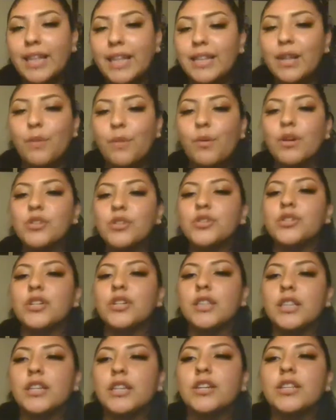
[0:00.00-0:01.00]
Like, they want you
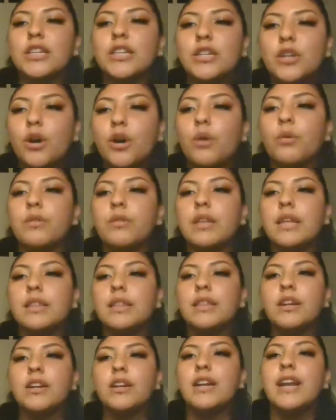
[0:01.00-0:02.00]
to literally know that
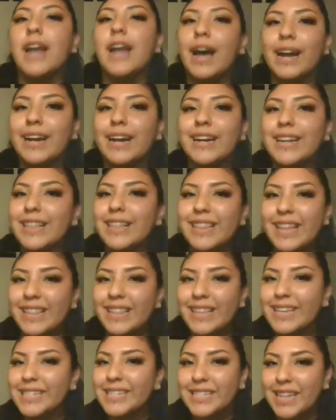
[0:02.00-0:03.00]
they're not gonna
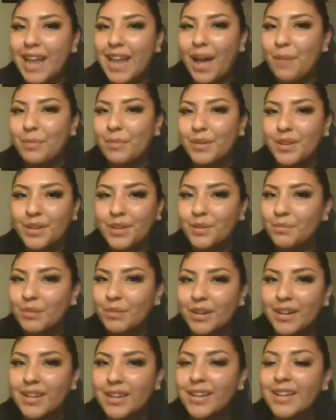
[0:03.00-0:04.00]
let that shit happen to you,
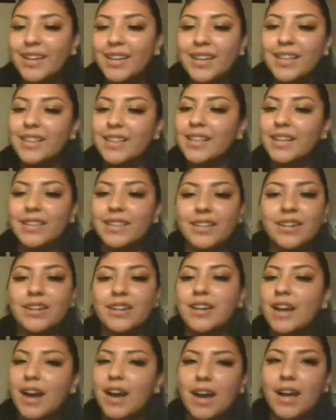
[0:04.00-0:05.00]
bro. Like,
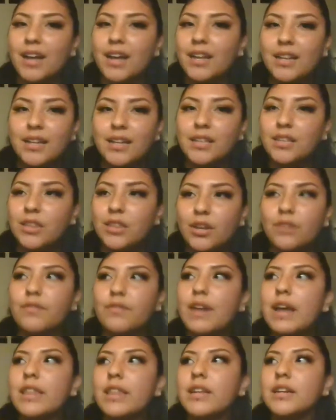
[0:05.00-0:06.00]
they're not. They'll
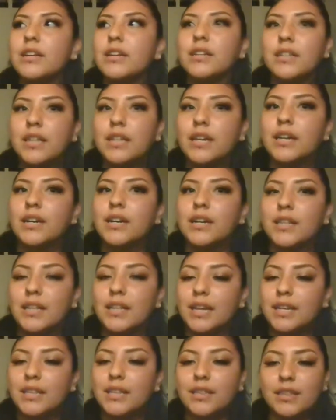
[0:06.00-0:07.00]
rather, yeah,
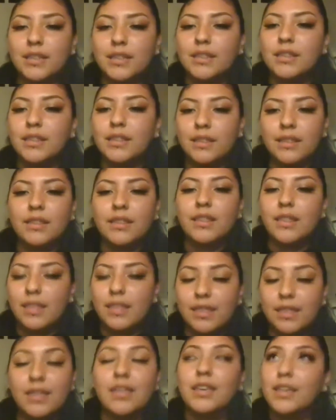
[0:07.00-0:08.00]
like
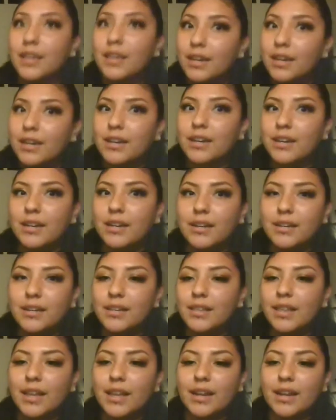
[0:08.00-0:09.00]

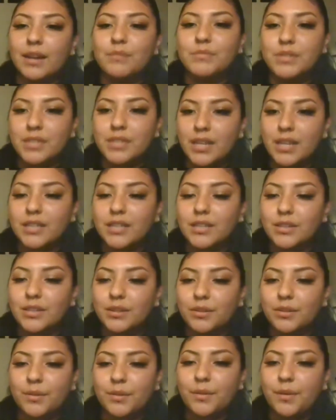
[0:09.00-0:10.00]
I'm telling you.